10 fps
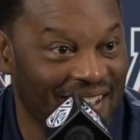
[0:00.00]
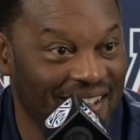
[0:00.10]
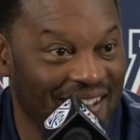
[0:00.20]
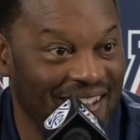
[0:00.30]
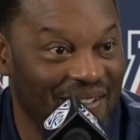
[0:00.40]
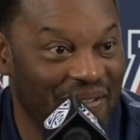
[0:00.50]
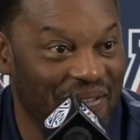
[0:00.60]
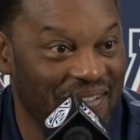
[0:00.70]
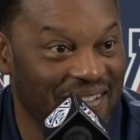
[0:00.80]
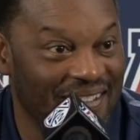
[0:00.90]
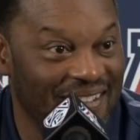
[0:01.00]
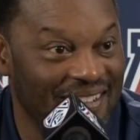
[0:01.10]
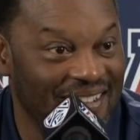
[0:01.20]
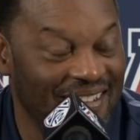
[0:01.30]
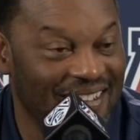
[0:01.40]

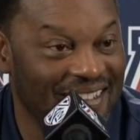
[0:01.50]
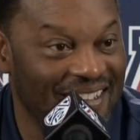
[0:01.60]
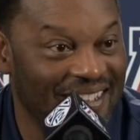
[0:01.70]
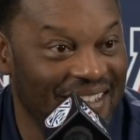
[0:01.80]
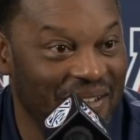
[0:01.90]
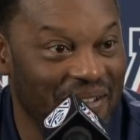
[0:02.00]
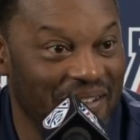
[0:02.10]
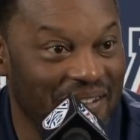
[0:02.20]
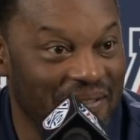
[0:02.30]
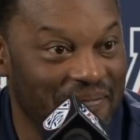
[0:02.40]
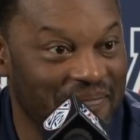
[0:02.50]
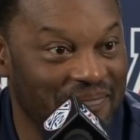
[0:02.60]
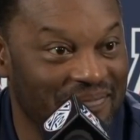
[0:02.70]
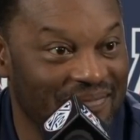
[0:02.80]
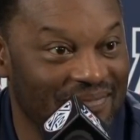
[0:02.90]

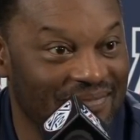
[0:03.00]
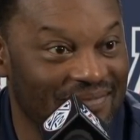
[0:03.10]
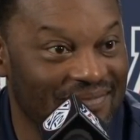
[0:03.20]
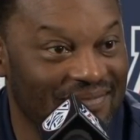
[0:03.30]
Nobody speaks.